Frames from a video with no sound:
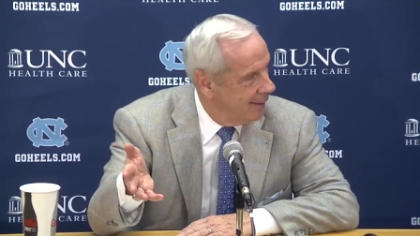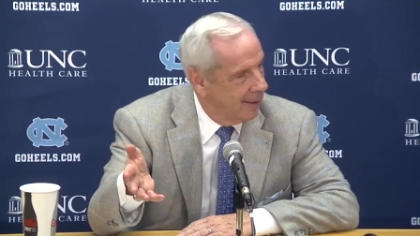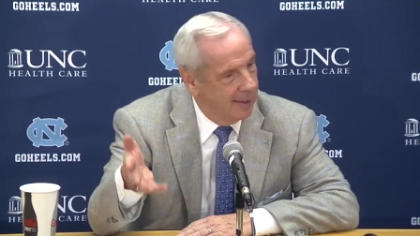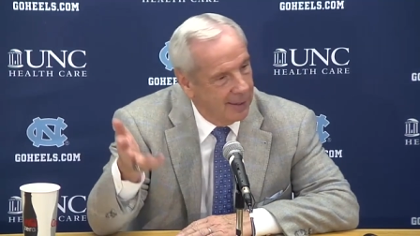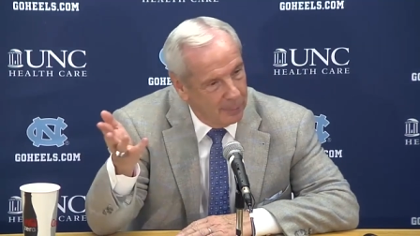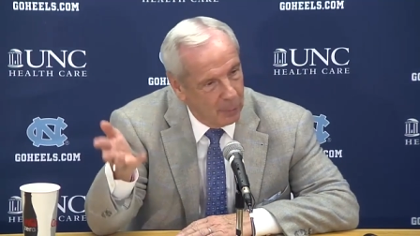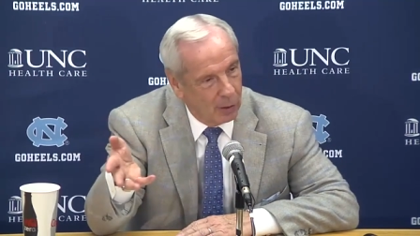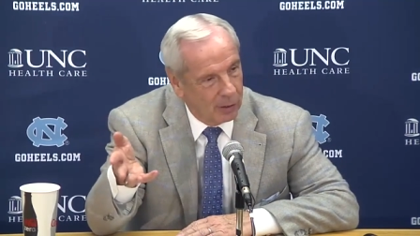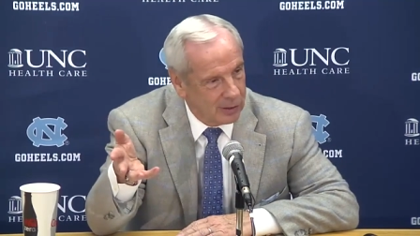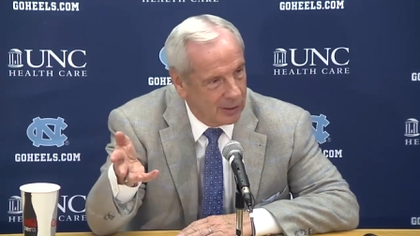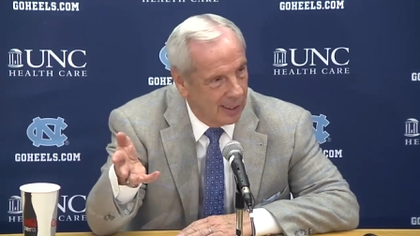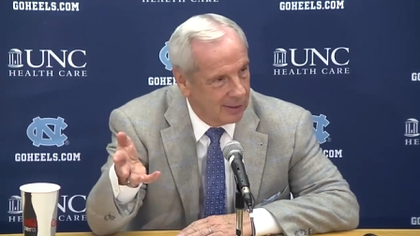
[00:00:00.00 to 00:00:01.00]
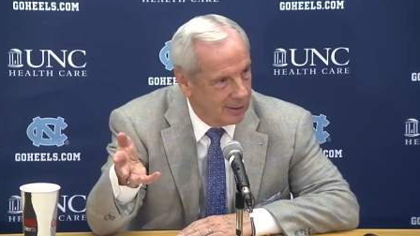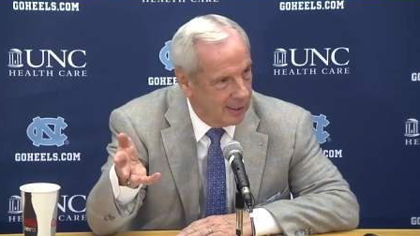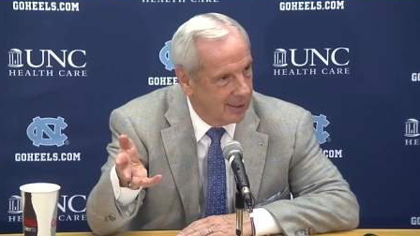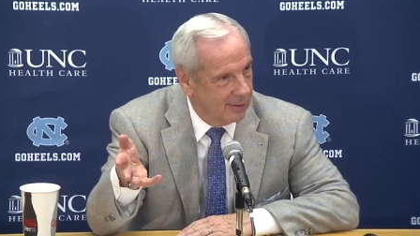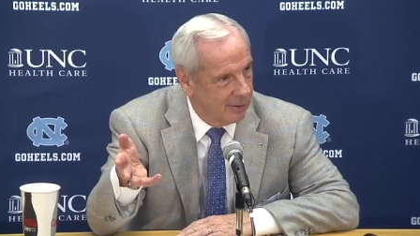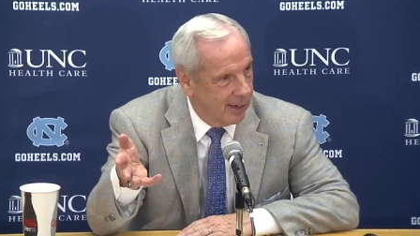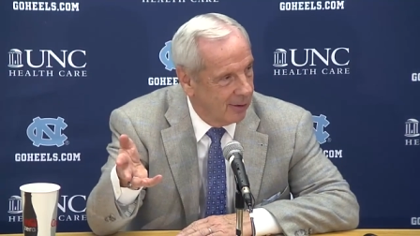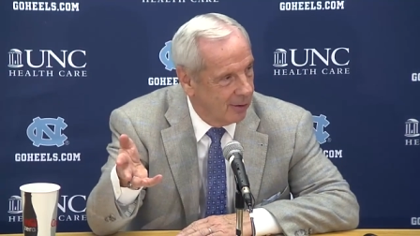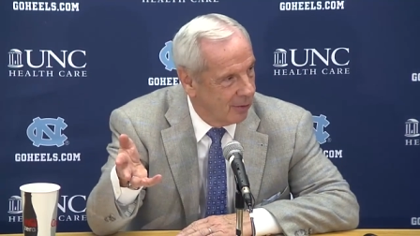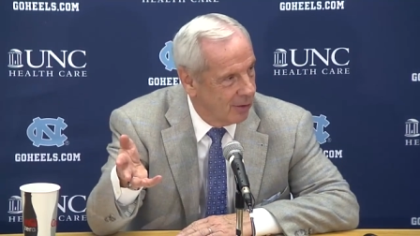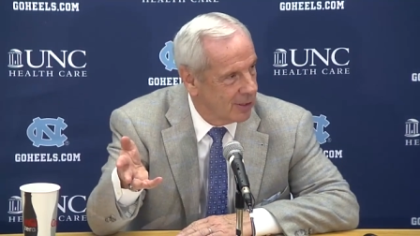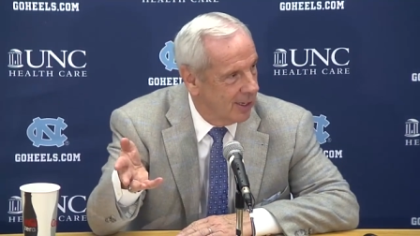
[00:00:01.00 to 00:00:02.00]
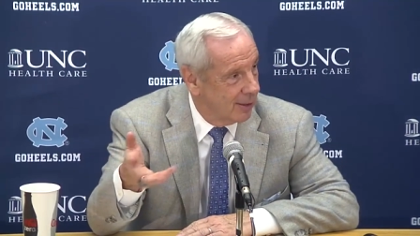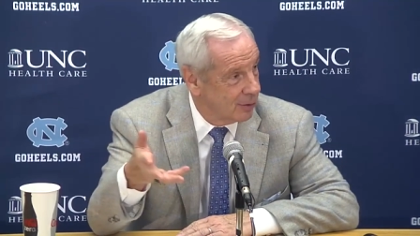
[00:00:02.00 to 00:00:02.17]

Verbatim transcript: and then Marcus got a second foul in the first half.